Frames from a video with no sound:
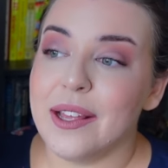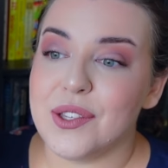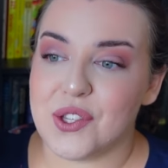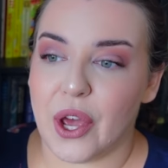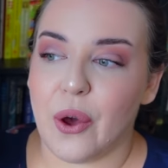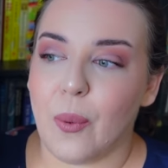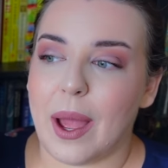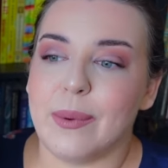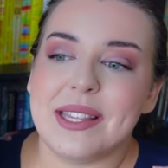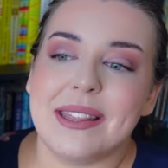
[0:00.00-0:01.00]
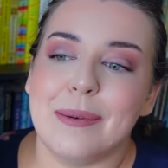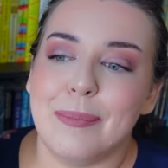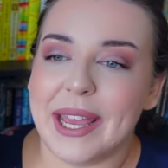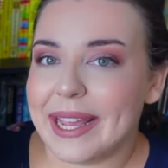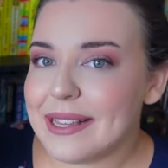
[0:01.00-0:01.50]
So I wasn't the
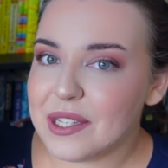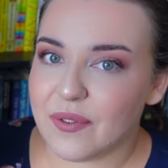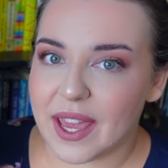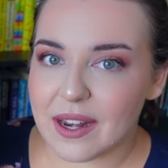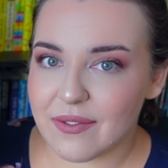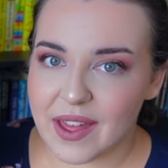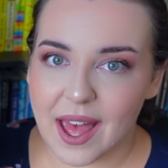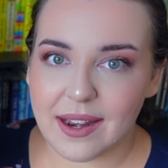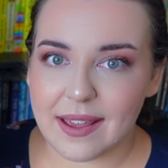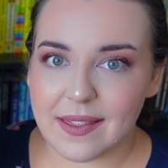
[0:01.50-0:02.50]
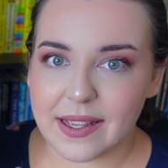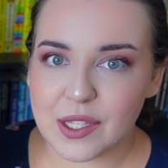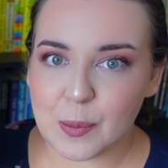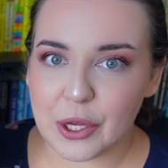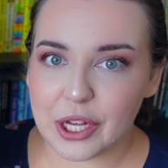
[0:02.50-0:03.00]
biggest fan of that in
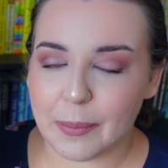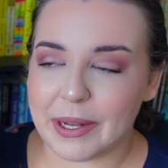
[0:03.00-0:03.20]
this book,